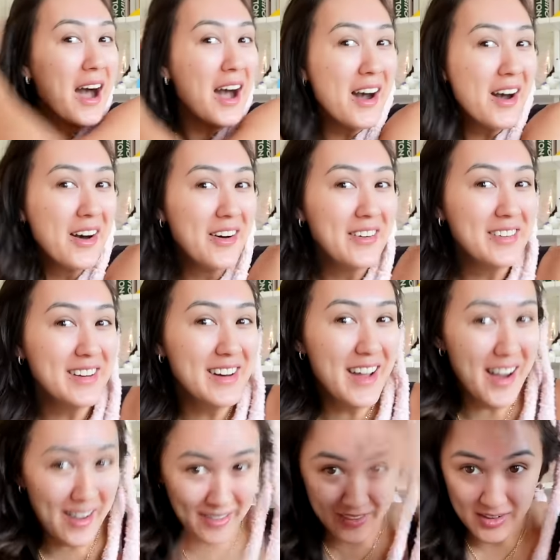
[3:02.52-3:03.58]
Oh
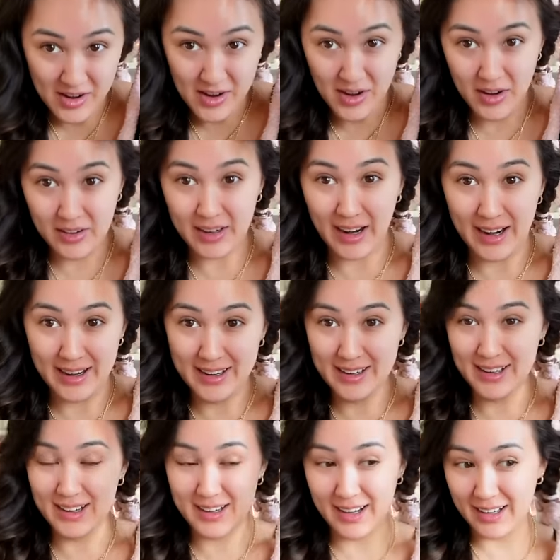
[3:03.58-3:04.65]
no. Okay,
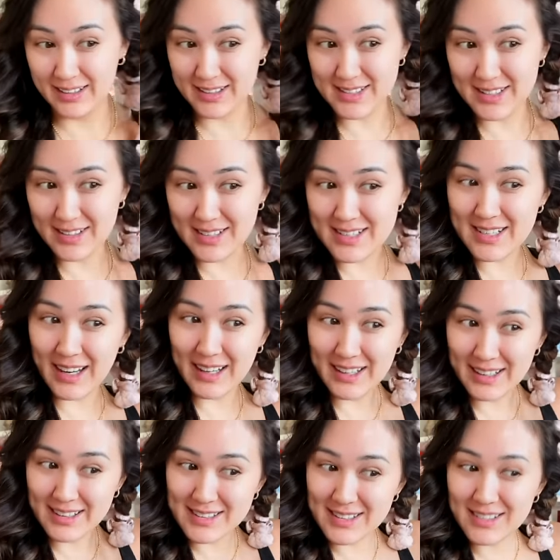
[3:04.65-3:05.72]
let's do this side.
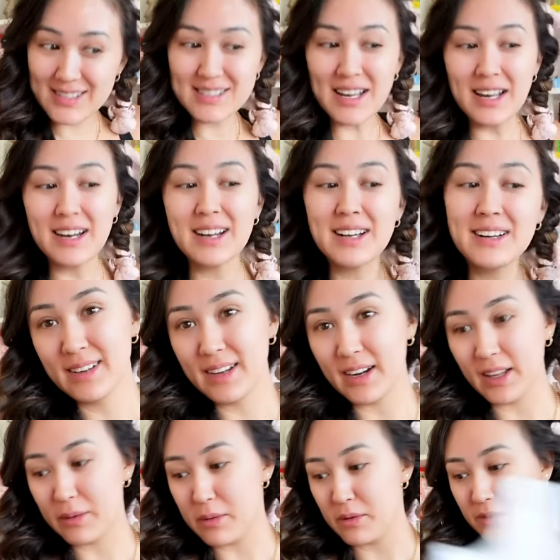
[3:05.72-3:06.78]
Here, let
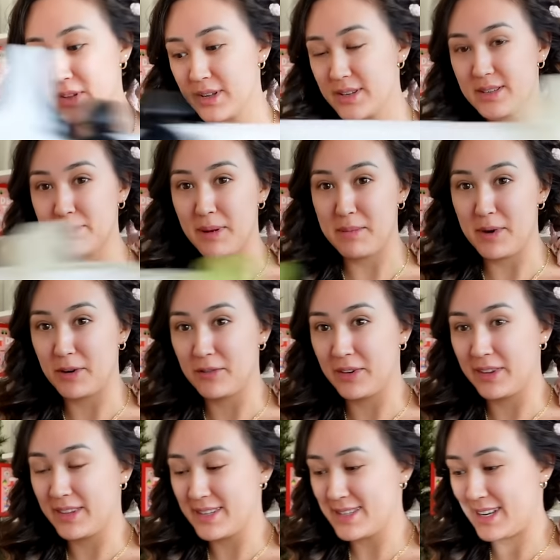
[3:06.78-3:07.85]
me move my mirror over
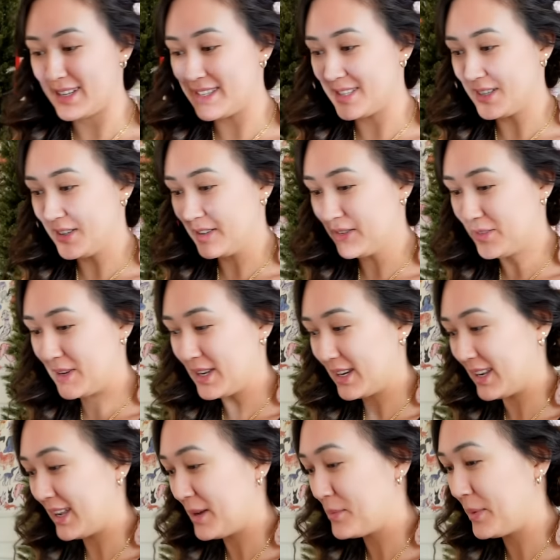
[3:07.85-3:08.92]
on this side so we can
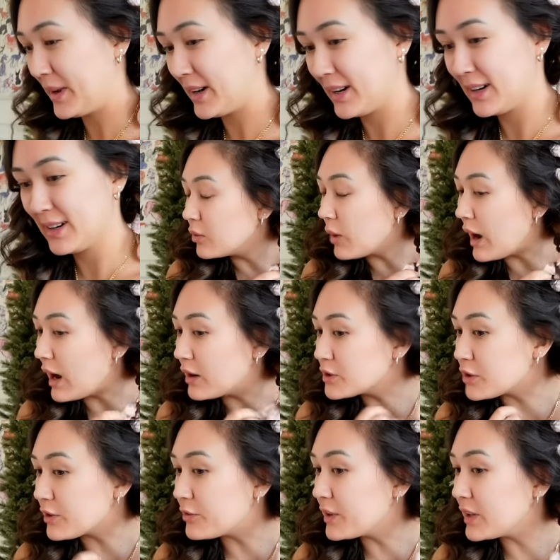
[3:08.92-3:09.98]
get it better. Wow, so
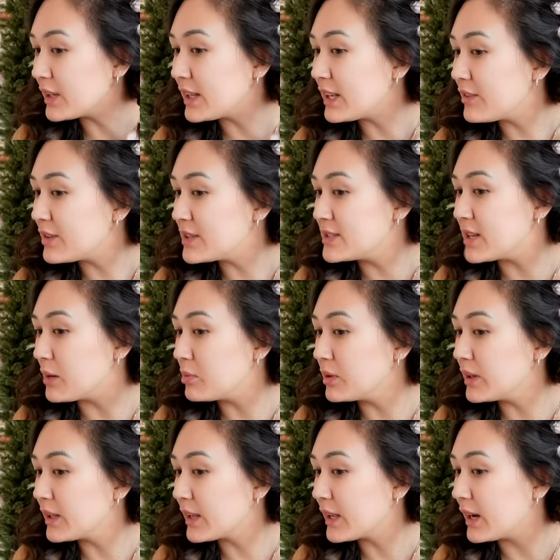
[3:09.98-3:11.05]
I feel like even
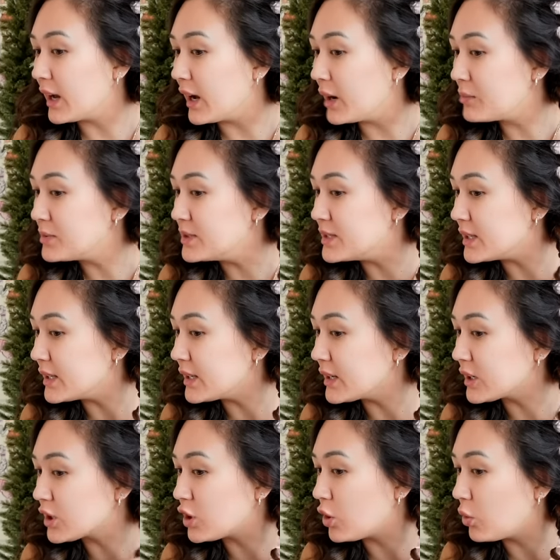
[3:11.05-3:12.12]
doubling it up didn't